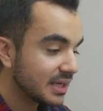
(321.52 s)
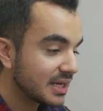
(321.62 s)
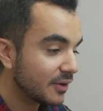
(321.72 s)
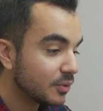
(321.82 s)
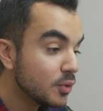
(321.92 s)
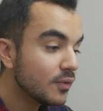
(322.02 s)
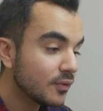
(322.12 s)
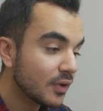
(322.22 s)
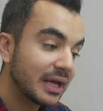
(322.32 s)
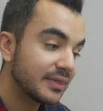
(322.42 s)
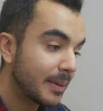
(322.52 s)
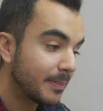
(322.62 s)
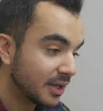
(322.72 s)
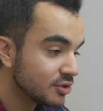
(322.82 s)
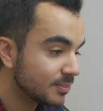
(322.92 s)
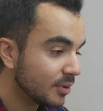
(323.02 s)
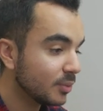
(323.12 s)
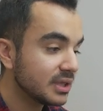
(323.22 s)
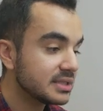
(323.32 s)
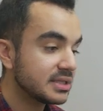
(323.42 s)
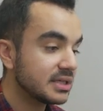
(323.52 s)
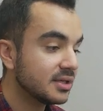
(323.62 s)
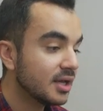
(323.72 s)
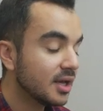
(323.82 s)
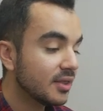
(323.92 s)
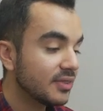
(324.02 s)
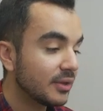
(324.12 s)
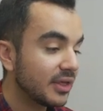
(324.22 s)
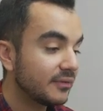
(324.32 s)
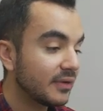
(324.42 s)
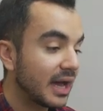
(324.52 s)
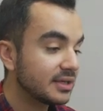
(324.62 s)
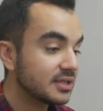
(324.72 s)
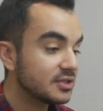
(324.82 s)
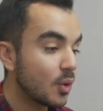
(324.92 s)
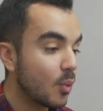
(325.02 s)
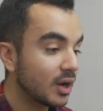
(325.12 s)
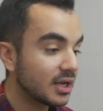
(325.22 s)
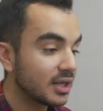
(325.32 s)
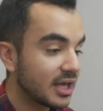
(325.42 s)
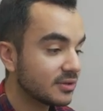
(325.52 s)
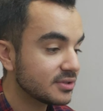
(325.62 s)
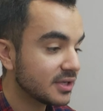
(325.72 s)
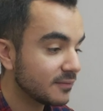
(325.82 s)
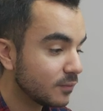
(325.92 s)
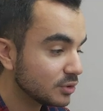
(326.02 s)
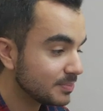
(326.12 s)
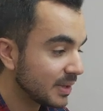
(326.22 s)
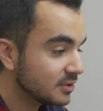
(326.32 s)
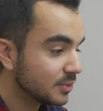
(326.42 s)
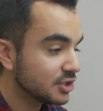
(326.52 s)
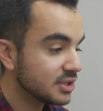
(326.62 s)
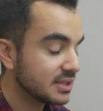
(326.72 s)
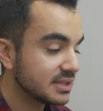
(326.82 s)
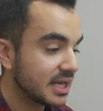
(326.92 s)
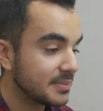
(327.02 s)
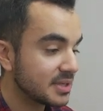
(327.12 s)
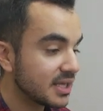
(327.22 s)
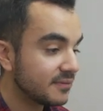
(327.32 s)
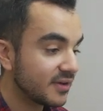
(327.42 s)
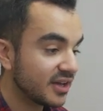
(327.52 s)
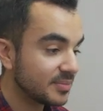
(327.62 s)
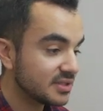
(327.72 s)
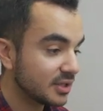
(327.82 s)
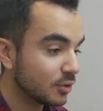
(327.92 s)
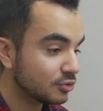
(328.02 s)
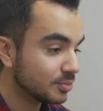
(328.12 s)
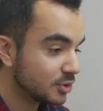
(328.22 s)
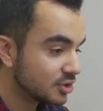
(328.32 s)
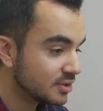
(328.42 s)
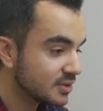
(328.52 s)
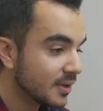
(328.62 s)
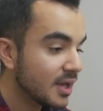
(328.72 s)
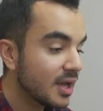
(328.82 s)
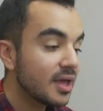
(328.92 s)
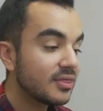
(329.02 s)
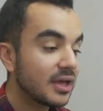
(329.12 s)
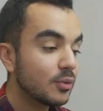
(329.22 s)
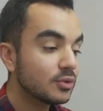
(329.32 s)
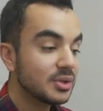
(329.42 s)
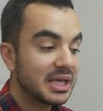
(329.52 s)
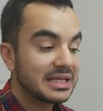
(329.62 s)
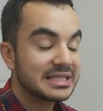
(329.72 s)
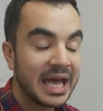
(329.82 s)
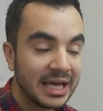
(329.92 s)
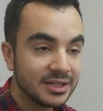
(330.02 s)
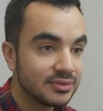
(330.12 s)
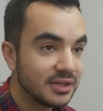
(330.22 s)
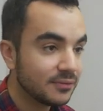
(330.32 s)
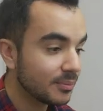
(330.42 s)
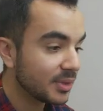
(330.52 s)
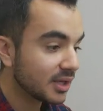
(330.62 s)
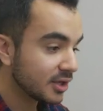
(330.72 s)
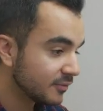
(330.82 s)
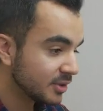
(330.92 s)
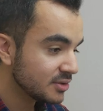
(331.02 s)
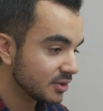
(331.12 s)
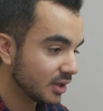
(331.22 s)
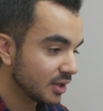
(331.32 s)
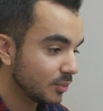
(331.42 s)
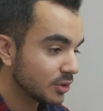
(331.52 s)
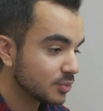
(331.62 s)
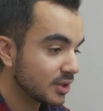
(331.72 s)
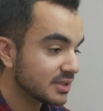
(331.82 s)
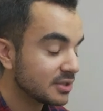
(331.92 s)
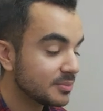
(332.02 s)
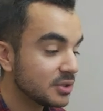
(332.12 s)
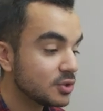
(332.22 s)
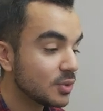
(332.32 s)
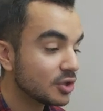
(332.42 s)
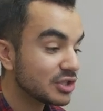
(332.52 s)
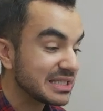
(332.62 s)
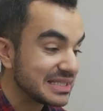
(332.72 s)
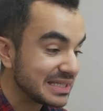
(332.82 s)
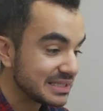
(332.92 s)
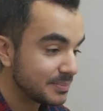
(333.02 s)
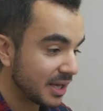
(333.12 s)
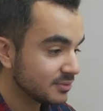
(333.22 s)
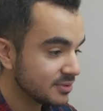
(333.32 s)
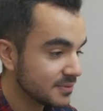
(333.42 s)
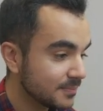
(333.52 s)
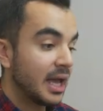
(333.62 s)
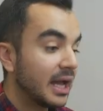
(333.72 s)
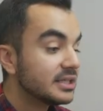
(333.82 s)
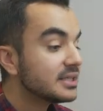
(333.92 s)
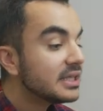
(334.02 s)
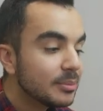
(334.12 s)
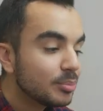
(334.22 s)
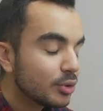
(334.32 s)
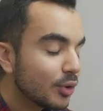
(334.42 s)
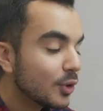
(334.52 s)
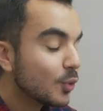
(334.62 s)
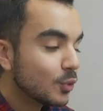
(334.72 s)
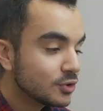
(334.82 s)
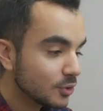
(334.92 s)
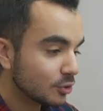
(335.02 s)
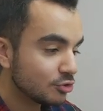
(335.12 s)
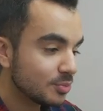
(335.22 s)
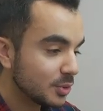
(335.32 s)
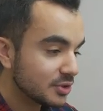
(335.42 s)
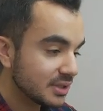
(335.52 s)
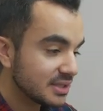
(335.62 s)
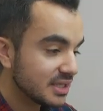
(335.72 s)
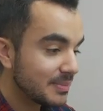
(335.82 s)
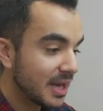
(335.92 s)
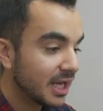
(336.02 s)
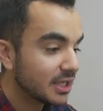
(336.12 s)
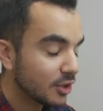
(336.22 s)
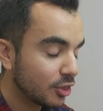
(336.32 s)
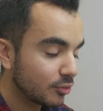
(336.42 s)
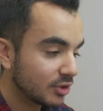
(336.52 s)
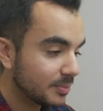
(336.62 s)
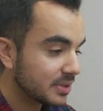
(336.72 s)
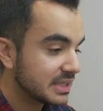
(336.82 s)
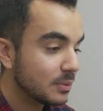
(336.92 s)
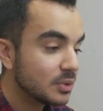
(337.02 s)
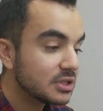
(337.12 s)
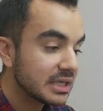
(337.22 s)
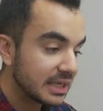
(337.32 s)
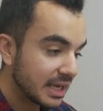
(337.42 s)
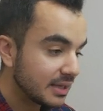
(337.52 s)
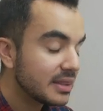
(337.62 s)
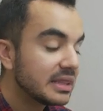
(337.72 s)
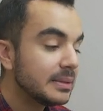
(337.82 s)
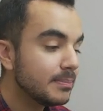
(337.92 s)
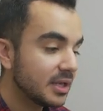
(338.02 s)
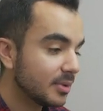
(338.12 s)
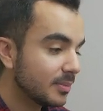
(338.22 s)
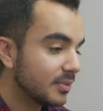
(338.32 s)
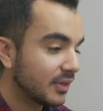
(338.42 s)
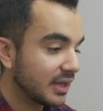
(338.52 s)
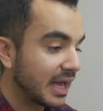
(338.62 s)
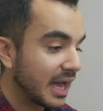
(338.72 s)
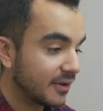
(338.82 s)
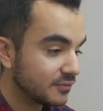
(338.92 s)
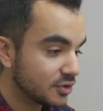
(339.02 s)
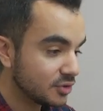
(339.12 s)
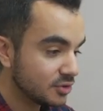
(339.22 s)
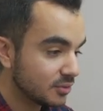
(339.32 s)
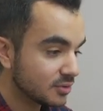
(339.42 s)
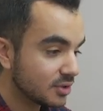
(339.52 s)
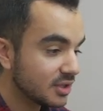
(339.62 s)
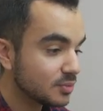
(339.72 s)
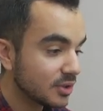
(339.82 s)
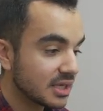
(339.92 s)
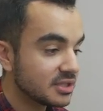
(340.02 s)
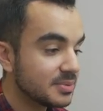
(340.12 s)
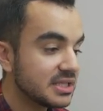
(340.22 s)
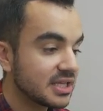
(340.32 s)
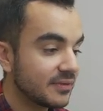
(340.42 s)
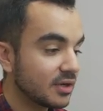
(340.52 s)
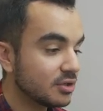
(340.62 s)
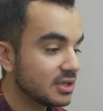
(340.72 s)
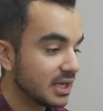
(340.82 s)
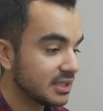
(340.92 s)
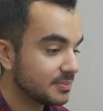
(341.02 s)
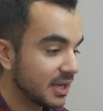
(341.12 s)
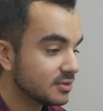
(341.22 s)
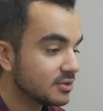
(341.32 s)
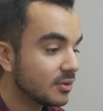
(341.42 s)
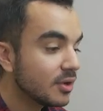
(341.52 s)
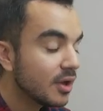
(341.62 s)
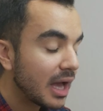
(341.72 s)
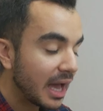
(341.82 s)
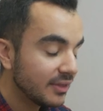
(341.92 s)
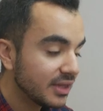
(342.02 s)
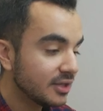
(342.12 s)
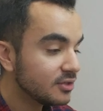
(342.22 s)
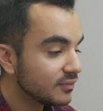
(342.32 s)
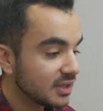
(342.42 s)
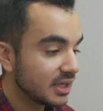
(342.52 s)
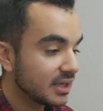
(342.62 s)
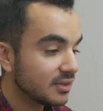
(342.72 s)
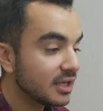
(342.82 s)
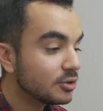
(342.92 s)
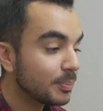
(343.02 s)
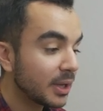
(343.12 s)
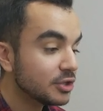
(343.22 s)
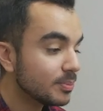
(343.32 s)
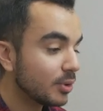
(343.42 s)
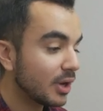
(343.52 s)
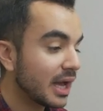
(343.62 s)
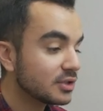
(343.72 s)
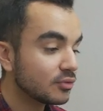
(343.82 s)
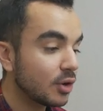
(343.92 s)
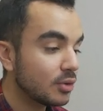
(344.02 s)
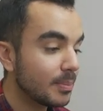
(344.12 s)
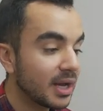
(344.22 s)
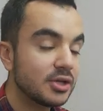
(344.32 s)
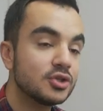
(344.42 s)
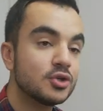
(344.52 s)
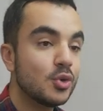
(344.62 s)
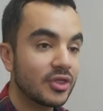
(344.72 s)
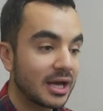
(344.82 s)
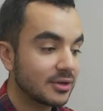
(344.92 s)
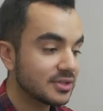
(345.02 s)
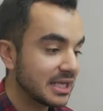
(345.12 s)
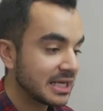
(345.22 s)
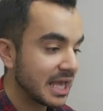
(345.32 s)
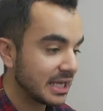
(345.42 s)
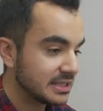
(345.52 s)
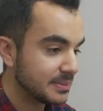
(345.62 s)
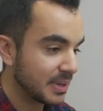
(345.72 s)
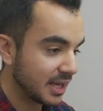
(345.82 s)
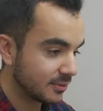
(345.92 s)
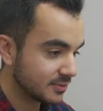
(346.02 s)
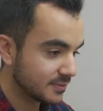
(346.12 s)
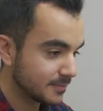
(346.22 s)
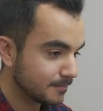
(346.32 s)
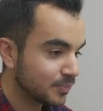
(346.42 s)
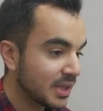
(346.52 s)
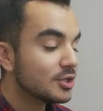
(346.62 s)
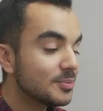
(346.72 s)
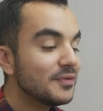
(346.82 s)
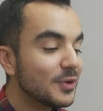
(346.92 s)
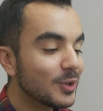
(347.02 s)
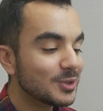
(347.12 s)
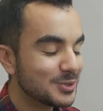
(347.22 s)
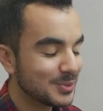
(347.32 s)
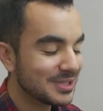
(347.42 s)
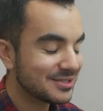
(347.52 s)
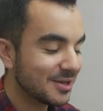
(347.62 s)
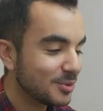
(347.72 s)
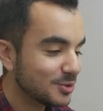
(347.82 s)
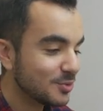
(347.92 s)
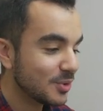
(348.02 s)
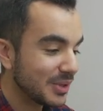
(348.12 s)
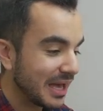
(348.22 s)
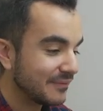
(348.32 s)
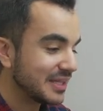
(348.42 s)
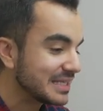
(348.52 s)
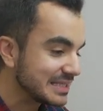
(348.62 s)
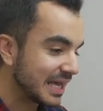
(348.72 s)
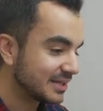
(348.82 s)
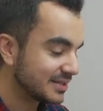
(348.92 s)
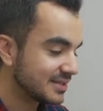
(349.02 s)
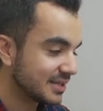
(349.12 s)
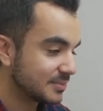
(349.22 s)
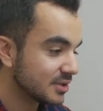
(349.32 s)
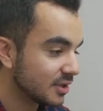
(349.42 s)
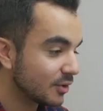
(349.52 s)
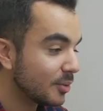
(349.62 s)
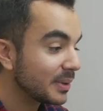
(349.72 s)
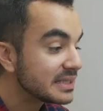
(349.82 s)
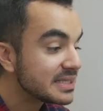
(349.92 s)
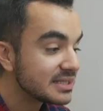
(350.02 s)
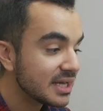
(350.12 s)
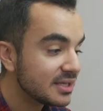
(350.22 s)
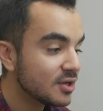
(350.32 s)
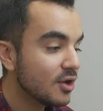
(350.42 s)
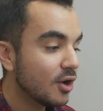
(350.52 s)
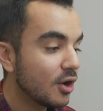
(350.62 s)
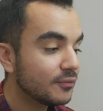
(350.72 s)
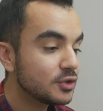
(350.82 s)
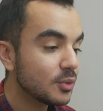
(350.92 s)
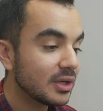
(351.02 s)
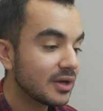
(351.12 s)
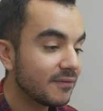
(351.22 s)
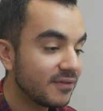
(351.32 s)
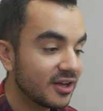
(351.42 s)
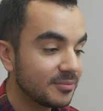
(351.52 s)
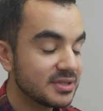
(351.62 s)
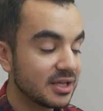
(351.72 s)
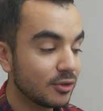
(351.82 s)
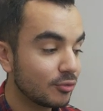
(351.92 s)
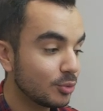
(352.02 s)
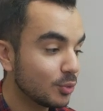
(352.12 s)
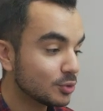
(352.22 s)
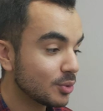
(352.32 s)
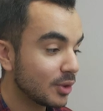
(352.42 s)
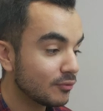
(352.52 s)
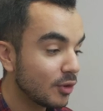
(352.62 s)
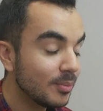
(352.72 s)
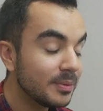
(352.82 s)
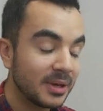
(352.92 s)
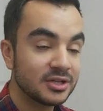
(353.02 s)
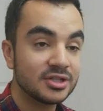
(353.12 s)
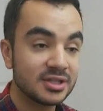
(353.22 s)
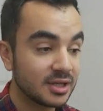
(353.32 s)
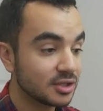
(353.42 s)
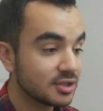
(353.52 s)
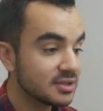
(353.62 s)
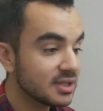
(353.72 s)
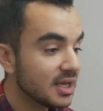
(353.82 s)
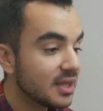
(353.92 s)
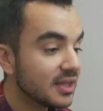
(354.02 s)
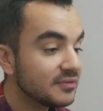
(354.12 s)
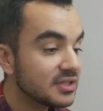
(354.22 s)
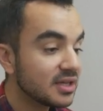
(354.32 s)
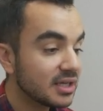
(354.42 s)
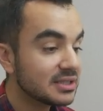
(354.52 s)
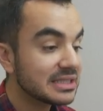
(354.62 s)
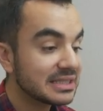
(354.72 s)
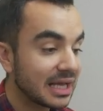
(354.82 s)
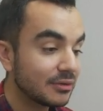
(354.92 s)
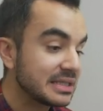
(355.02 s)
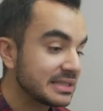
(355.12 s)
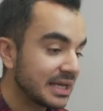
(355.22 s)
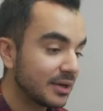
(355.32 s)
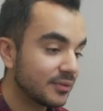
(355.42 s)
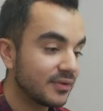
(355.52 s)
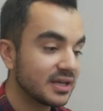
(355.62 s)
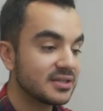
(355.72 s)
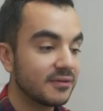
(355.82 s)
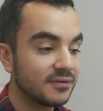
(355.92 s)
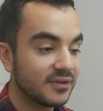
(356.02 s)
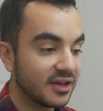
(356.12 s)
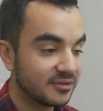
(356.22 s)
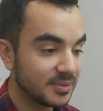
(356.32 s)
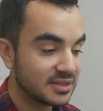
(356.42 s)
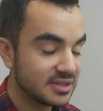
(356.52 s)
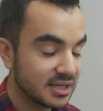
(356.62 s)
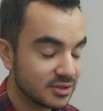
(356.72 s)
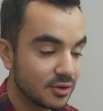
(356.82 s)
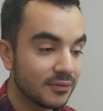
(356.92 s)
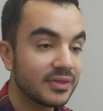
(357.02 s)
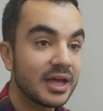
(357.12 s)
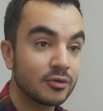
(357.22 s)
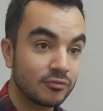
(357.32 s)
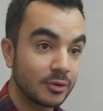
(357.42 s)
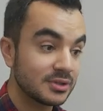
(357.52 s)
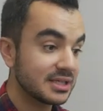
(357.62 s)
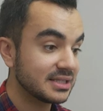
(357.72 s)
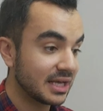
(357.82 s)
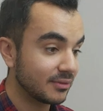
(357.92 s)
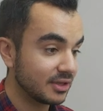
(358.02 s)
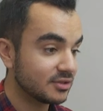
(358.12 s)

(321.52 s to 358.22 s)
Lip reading: Now, if we move over at their pension pot, we can see that they've added £1,040, which is the same as their 5% contributions. They also get tax relief from the government, which works out to be £260. And the employer also contributes to the scheme at 3%, which is again the minimum that they have to do. So this works out to be £780. So at the end of the year, their pension pot has grown by £2,080. So moving on to example two, where we have the exact same scenario, but instead of doing 5% through auto-enrollment pension deductions, they've decided to salary sacrifice 5% of their gross salary.